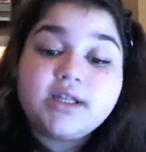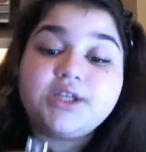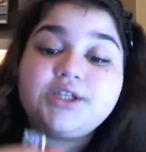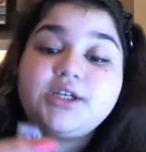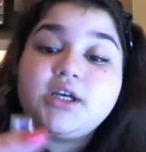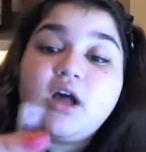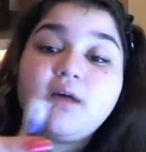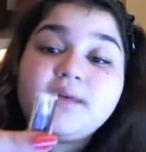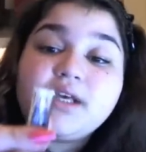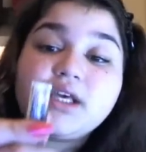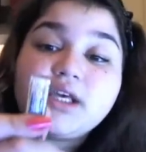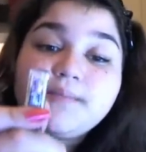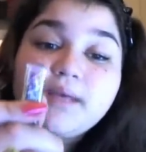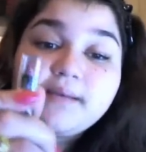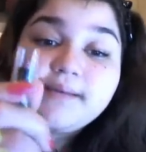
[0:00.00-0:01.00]
Then she got
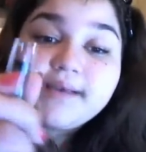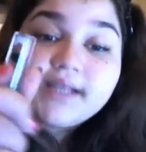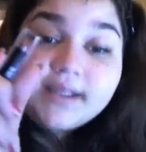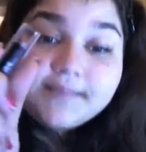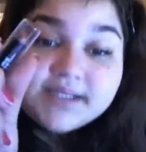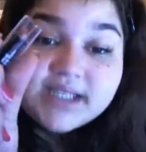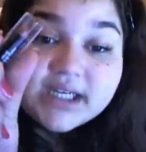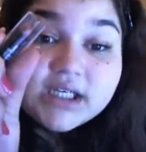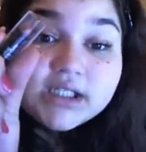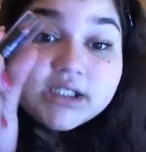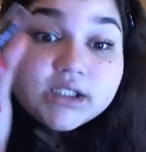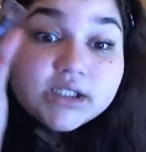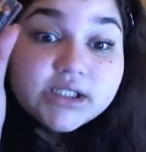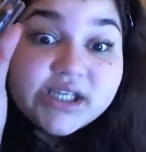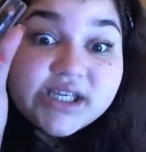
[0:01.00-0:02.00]
me a baby lipstick
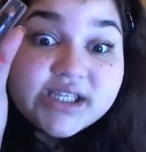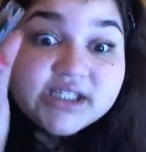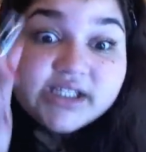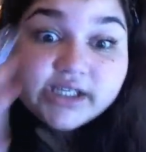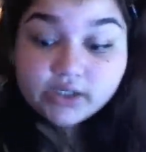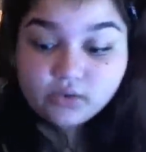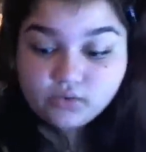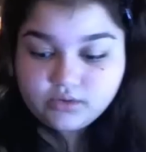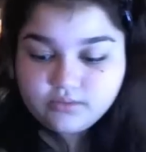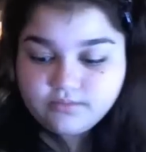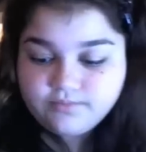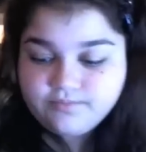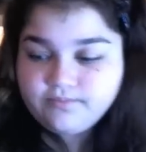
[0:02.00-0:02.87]
because this is cute.